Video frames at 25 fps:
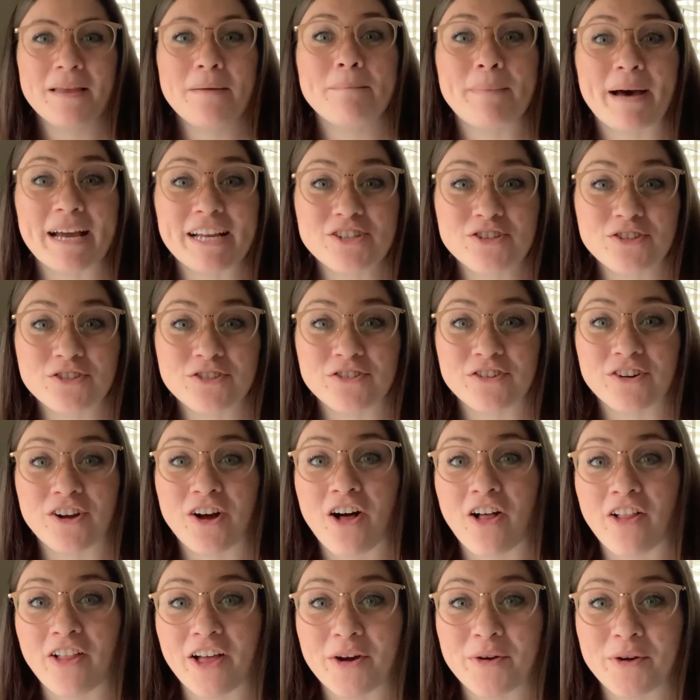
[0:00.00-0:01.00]
My children are
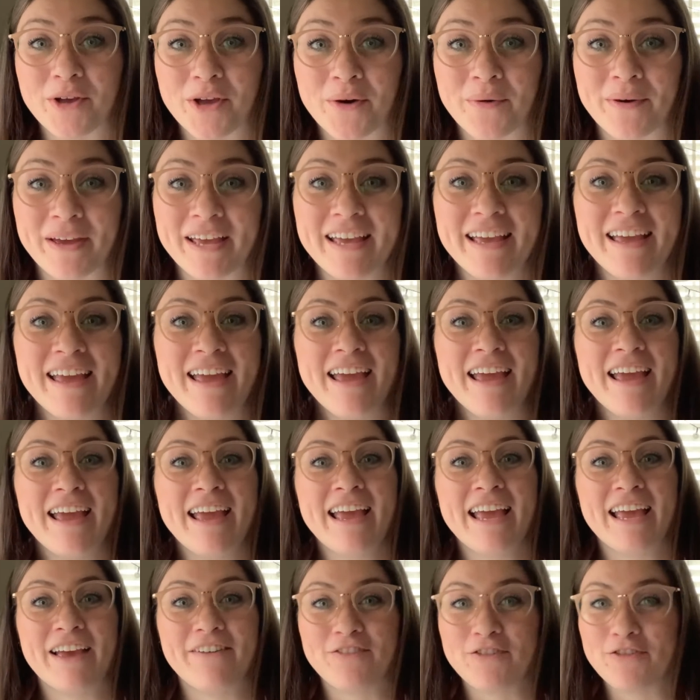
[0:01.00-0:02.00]
all outgoing.
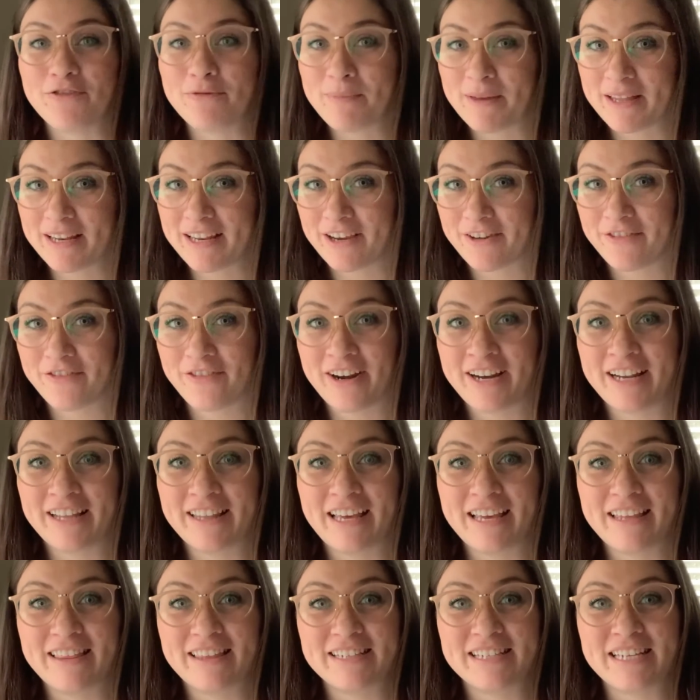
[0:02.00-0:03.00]
If you've been here for any
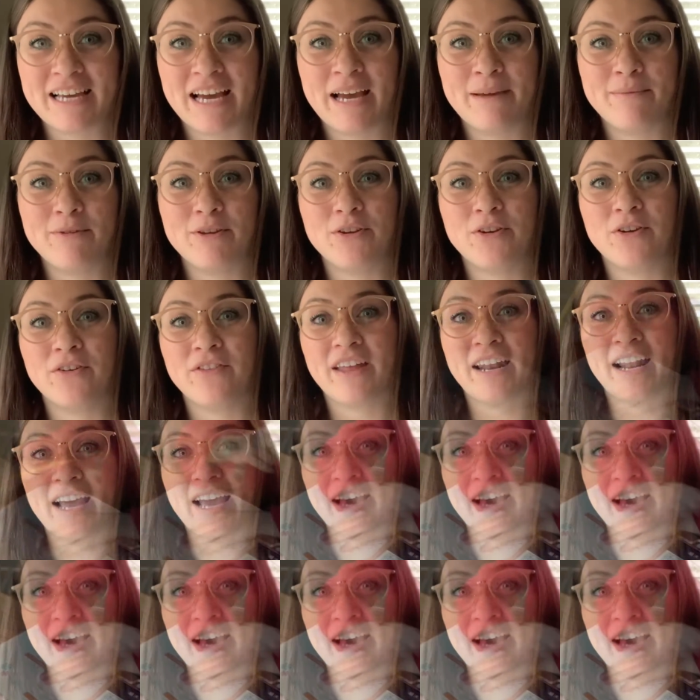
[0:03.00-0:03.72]
length of time, you know that I